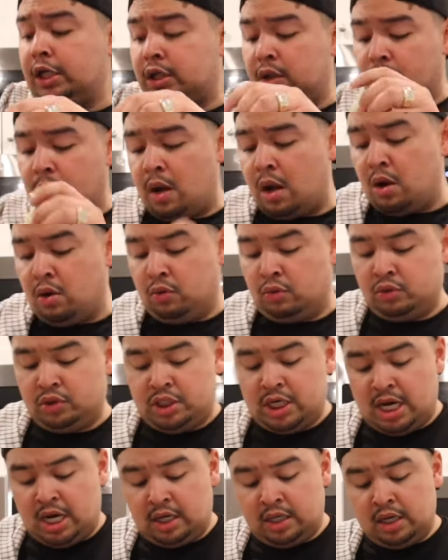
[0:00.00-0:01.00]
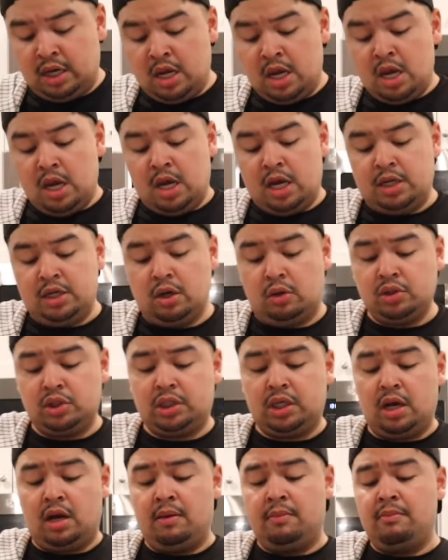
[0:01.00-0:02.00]
Hit the road, Jack, and don't you
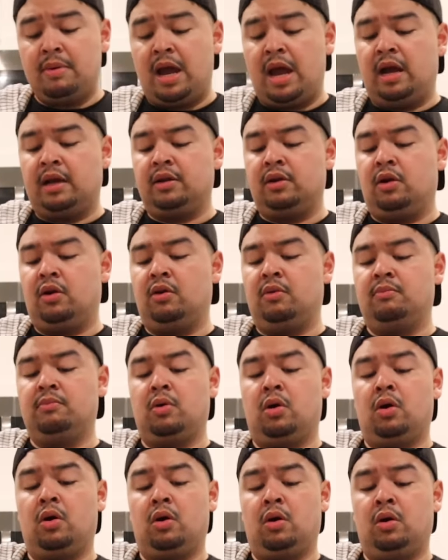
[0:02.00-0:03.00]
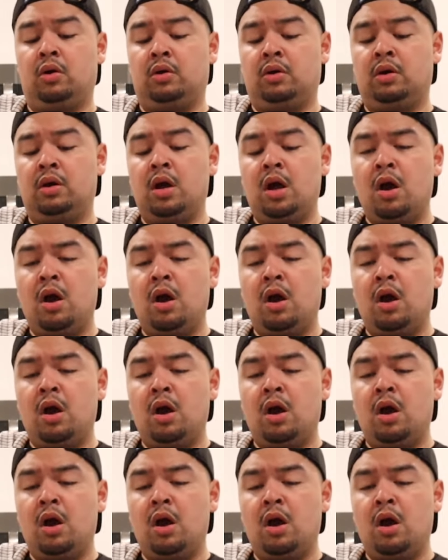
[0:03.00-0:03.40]
come back no more.